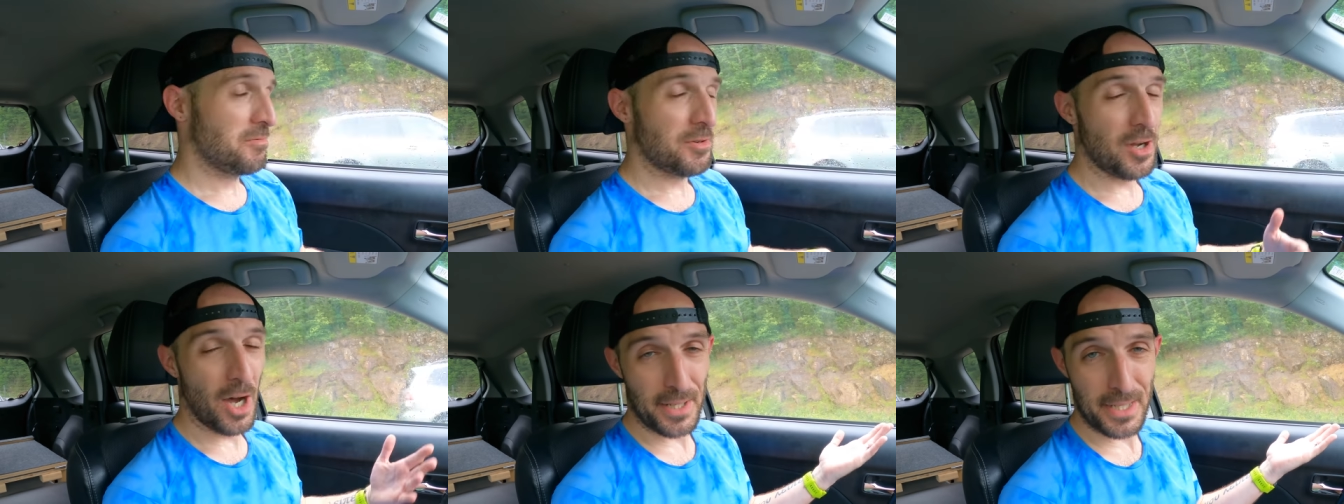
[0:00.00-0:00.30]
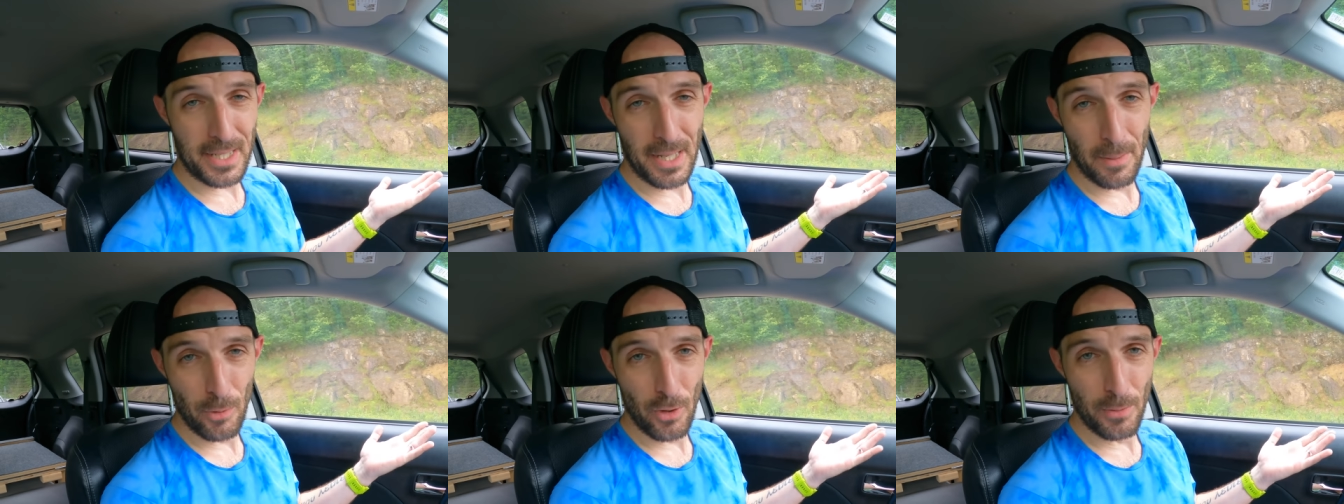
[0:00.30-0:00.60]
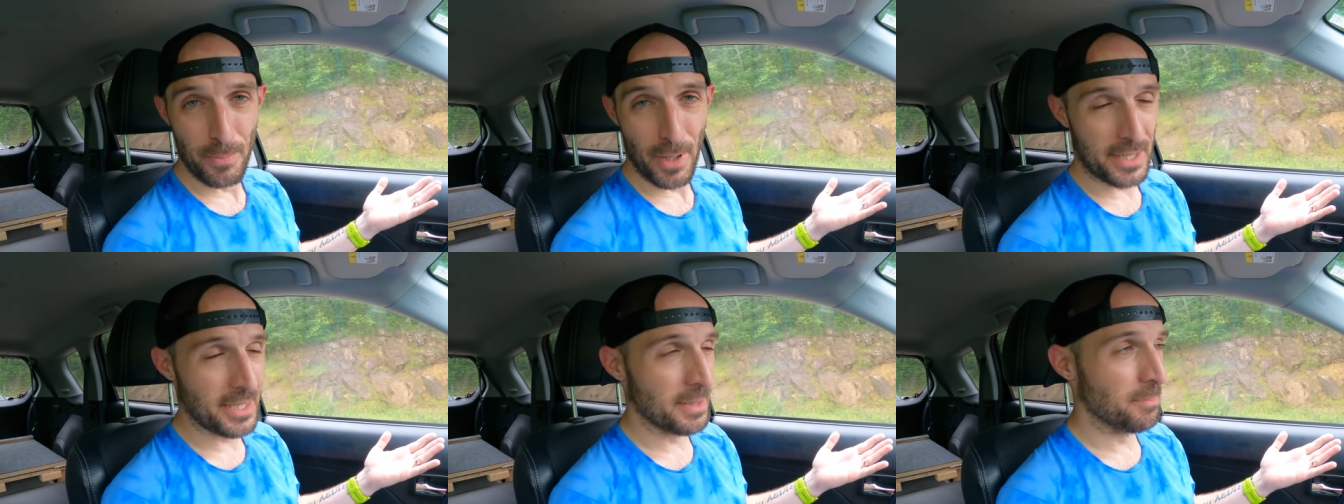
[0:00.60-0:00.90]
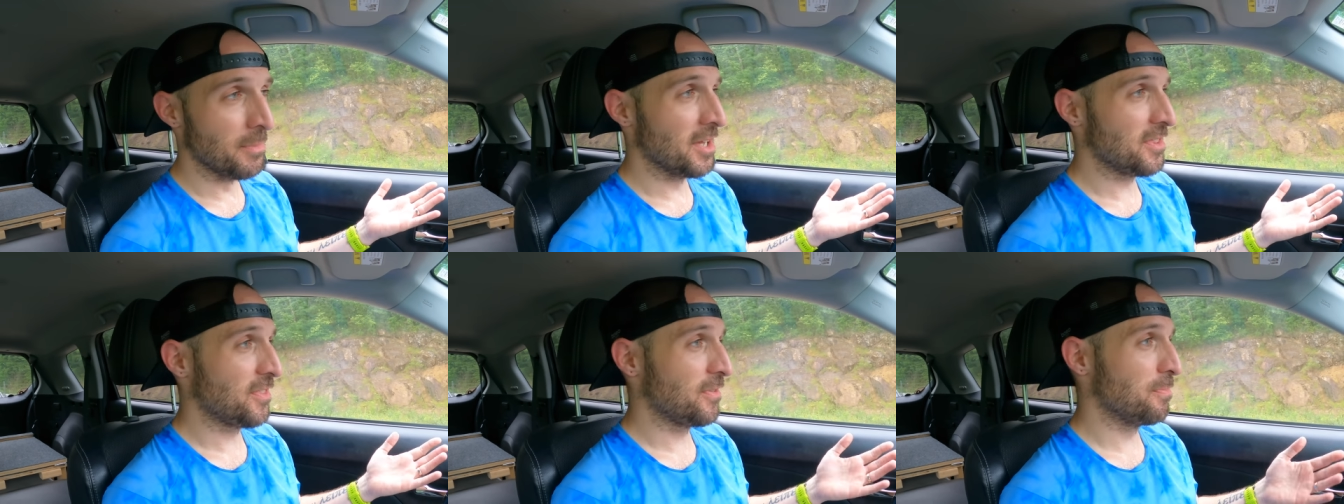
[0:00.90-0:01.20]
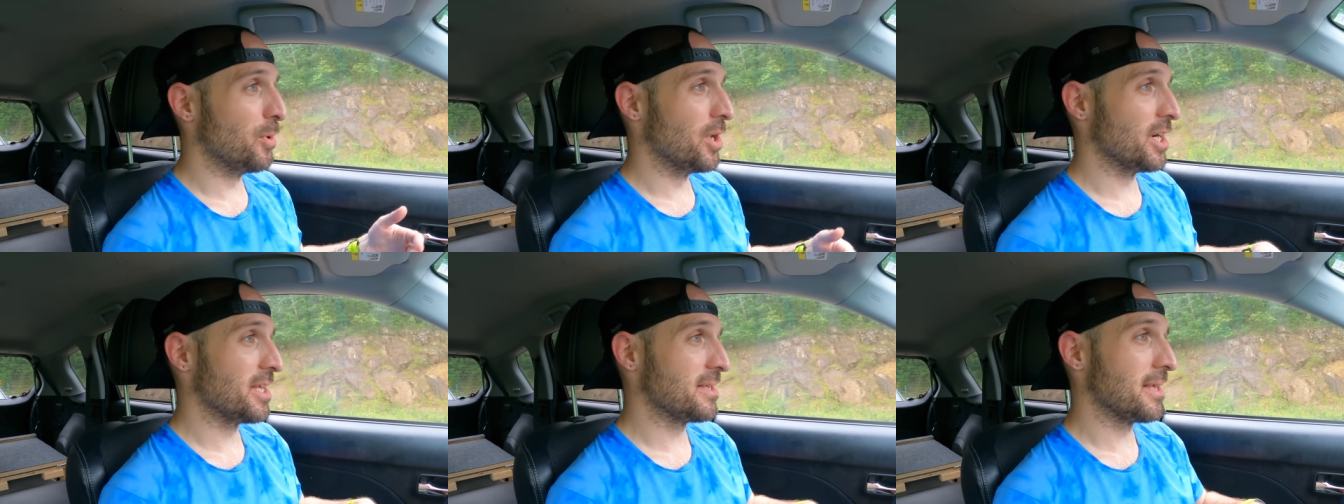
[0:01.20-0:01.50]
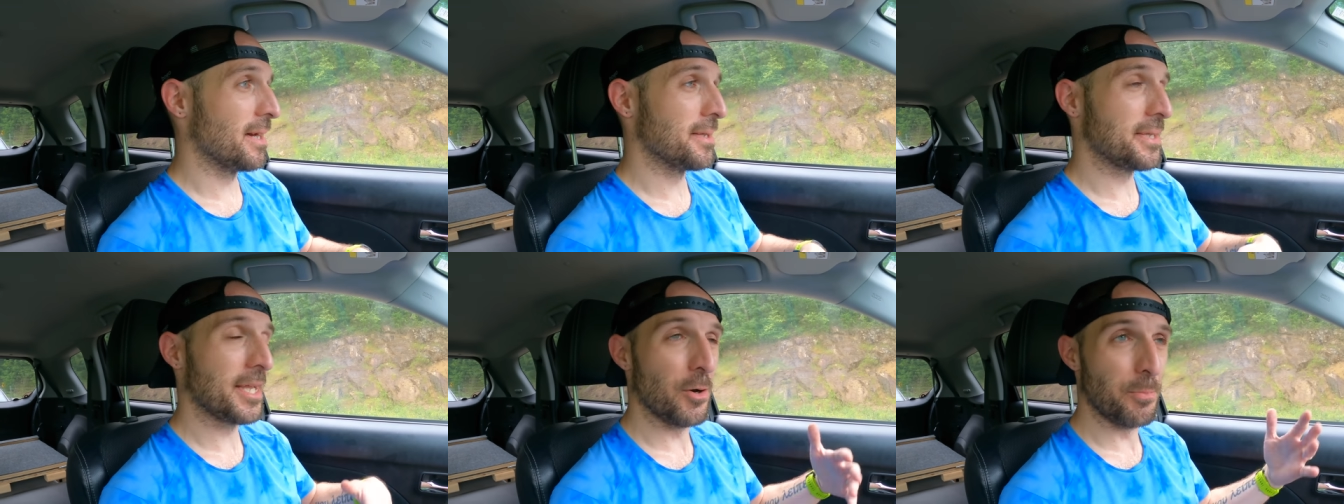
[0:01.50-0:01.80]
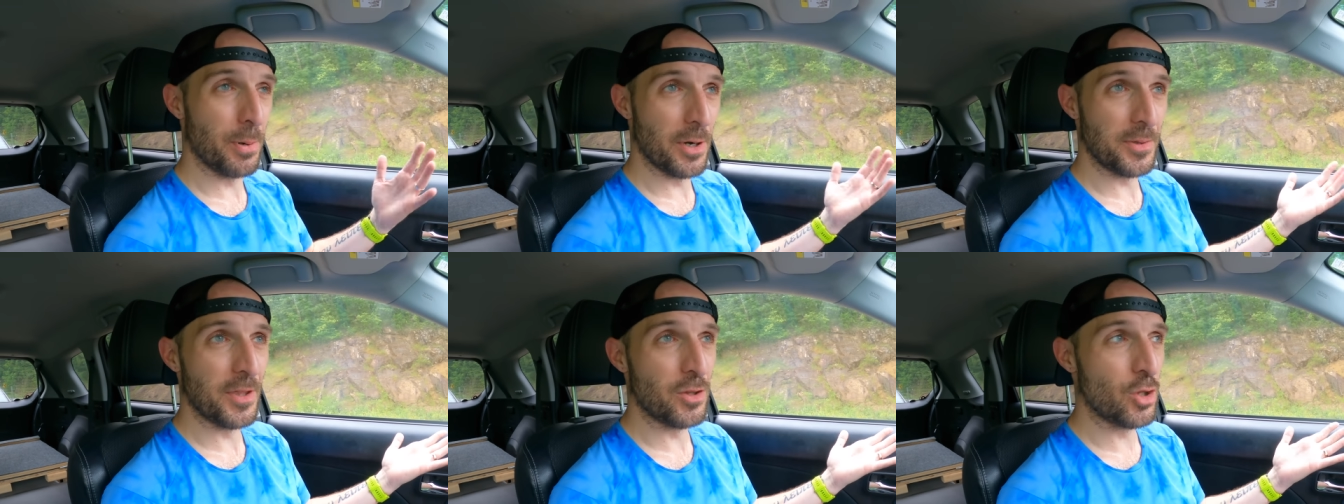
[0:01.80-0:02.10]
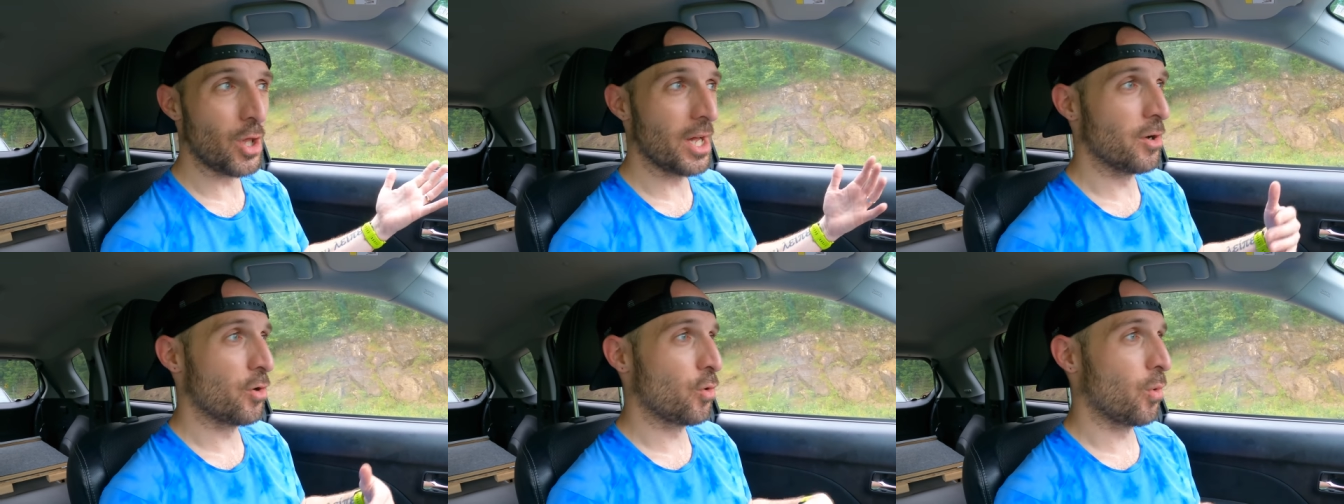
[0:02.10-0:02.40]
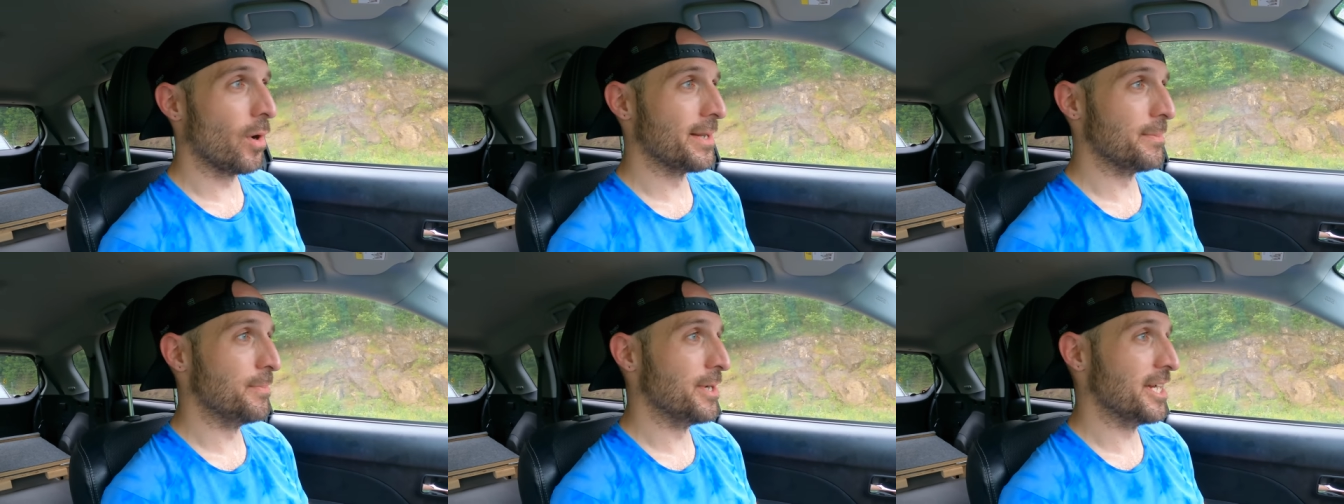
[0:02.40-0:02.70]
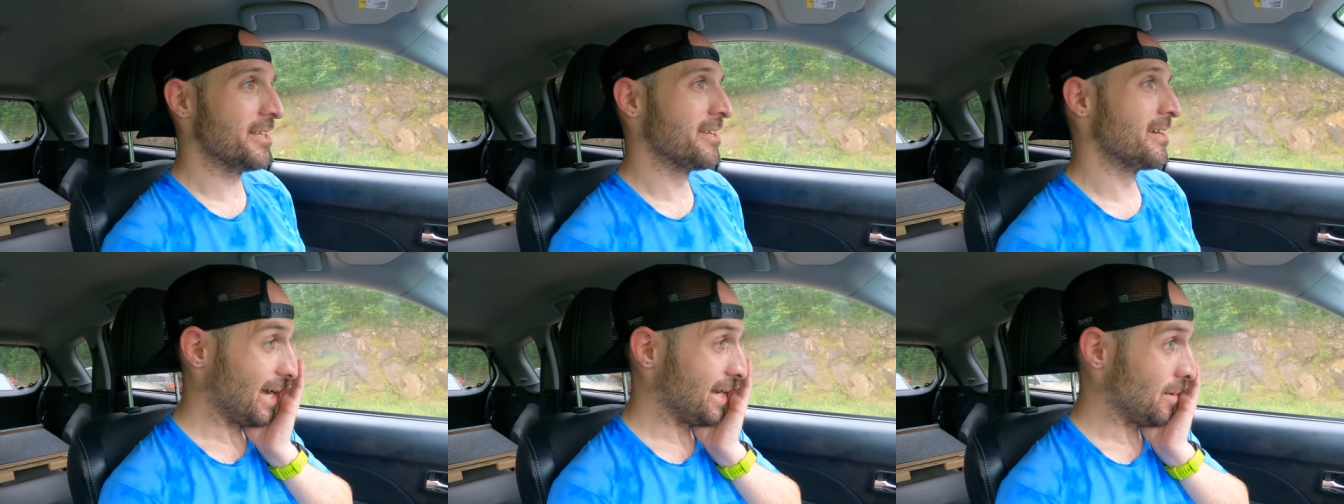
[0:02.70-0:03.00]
Costs a couple of bucks a month, but it does help out the channel quite a bit.